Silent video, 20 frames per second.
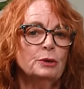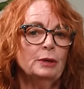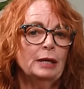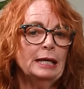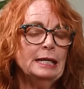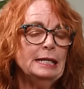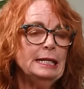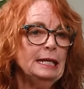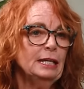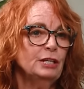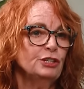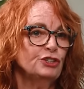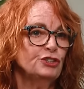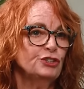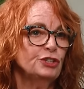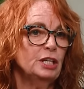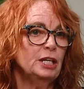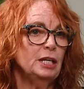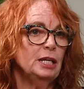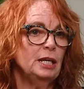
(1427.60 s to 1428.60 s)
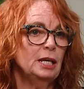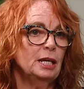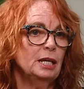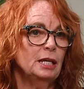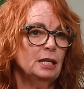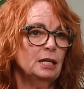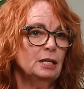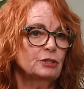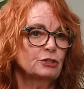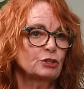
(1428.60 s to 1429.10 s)
ADHD
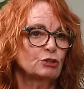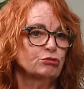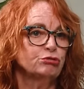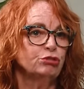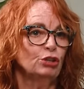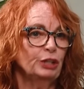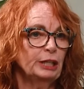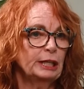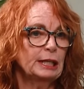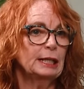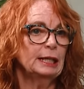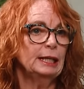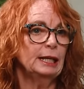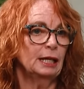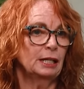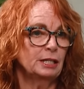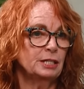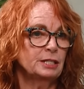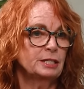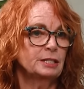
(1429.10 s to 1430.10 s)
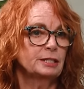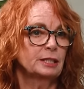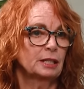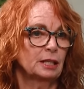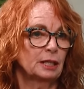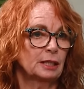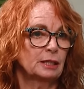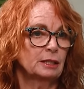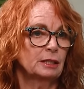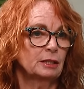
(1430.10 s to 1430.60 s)
is chronically
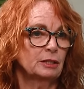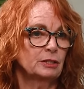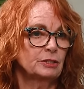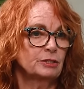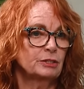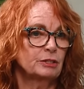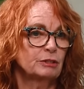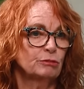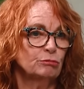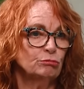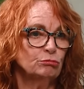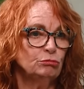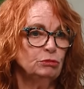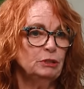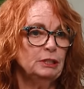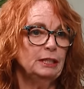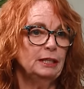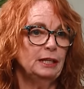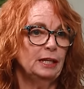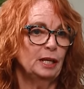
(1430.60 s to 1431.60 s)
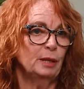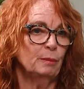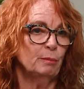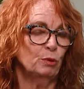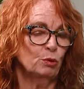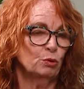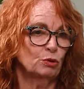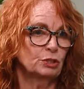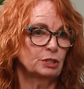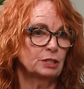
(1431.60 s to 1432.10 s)
underdiagnosed. It's really
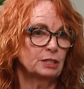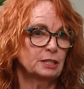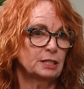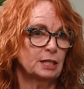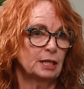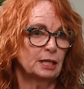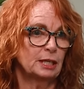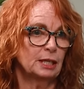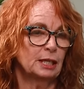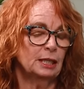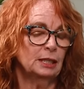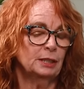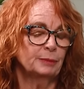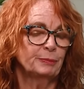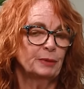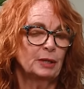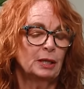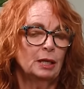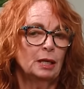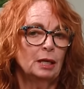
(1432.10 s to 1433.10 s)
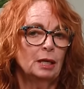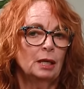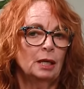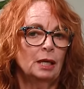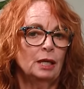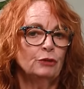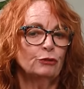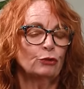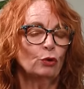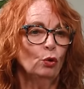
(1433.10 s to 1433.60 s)
important to say that.
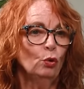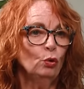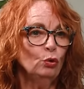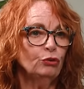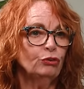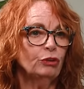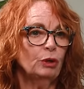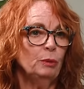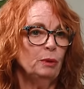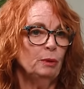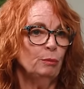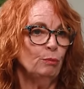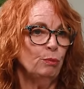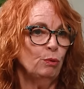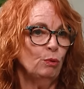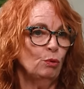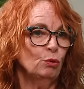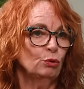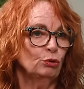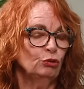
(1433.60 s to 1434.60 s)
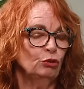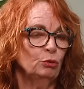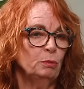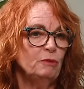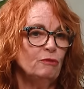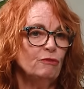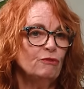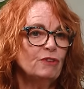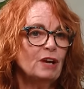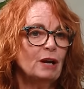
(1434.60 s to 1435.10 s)
It's also important to be
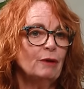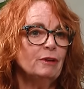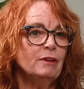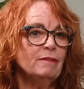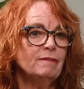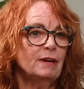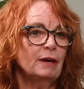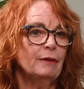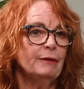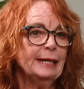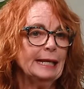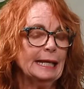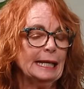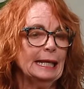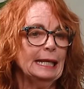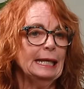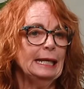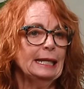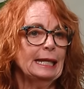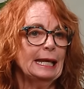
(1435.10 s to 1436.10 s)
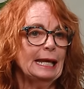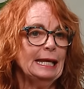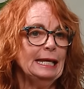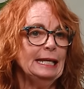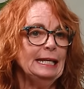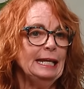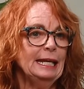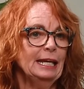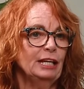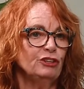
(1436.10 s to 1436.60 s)
very, very clear that
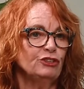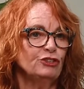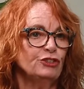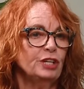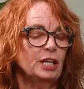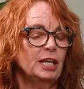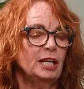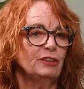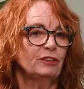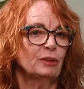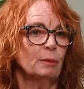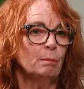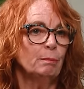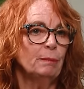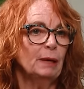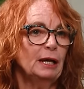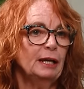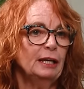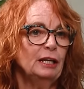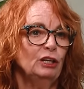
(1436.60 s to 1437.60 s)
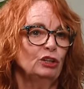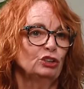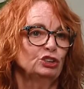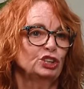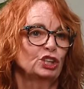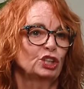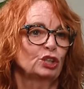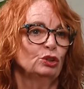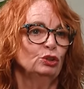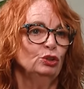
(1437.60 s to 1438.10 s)
ADHD is a
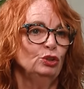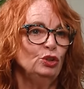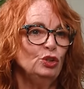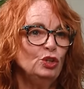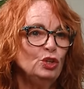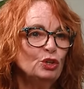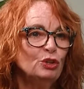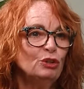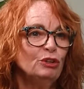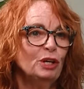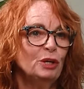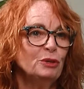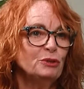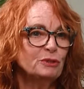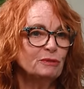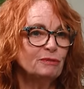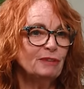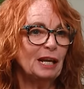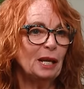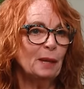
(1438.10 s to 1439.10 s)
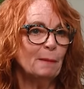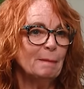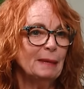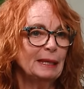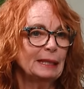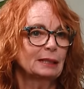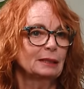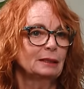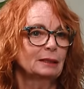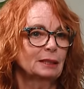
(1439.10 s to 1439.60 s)
biological
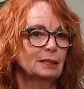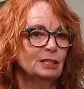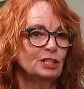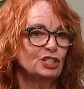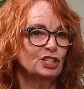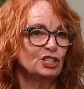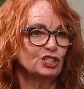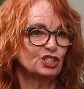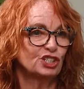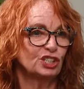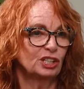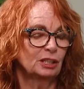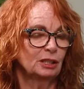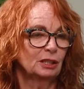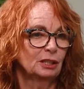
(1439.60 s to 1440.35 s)
neurodevelopmental condition.